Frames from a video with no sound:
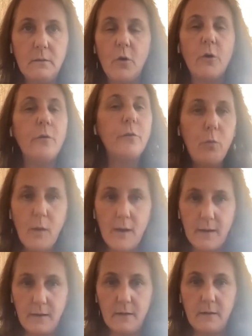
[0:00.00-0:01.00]

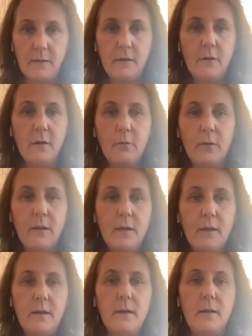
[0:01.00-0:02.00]
earthquake.
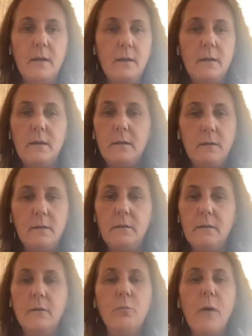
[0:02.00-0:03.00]

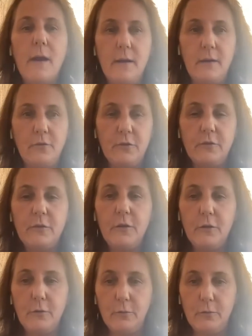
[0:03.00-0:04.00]
The range is
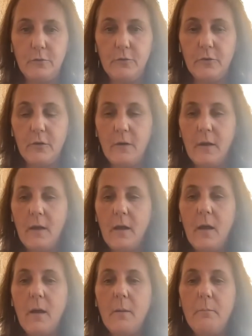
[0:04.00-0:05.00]
huge,
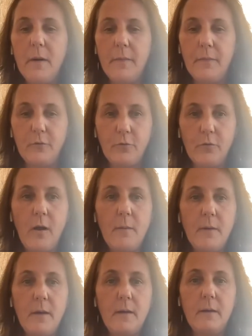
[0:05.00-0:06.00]
but the
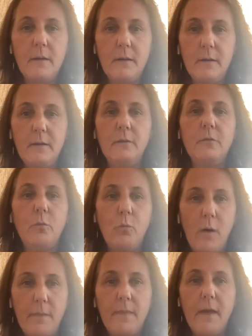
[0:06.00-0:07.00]
trauma is
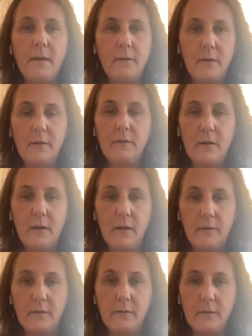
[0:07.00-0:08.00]
what that does to
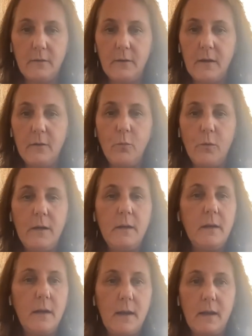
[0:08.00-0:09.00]
us. Okay,
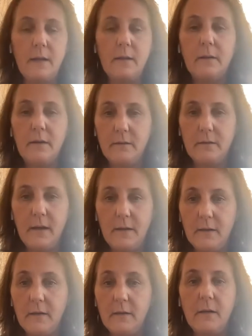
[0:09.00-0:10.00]
we can't
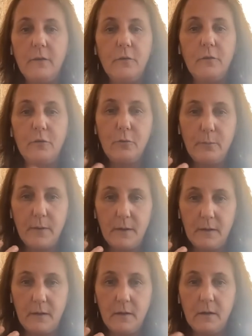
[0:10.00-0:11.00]
contain it. It's too
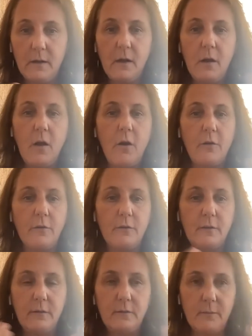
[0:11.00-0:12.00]
big. Our
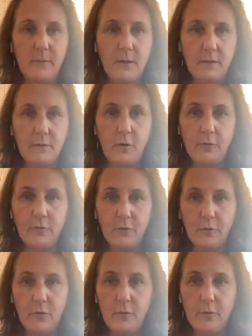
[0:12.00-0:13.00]
system gets
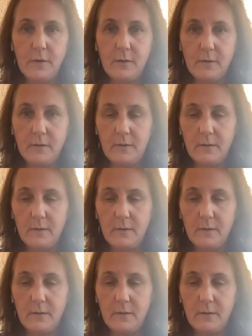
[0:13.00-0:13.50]
overloaded,